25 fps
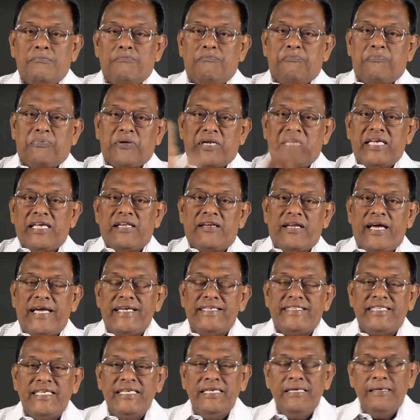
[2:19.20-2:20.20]

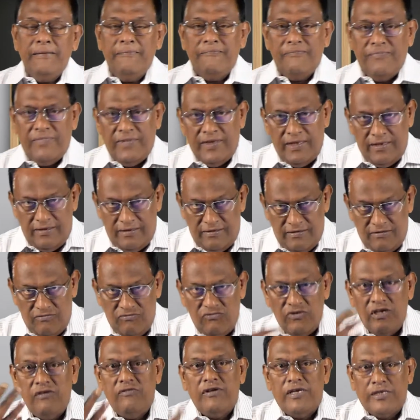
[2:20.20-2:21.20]
pre-writing,
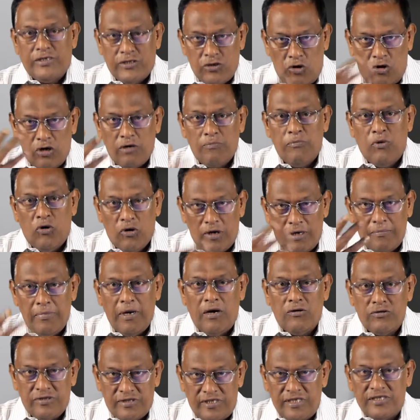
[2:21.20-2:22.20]
we will talk more
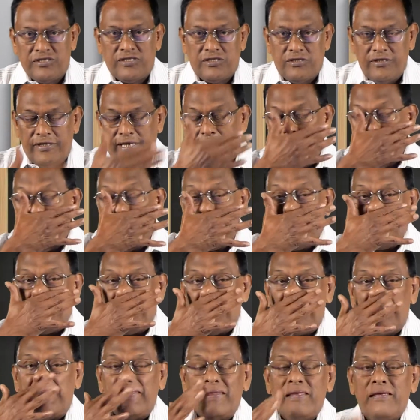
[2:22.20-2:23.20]
about this today,
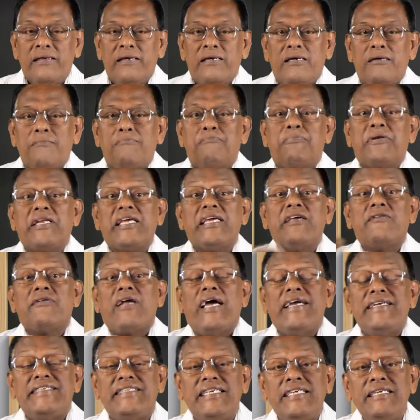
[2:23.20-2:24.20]

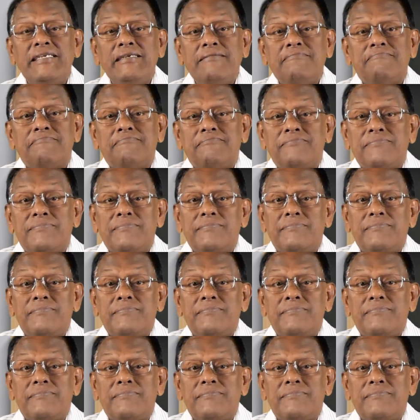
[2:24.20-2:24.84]
pre-writing,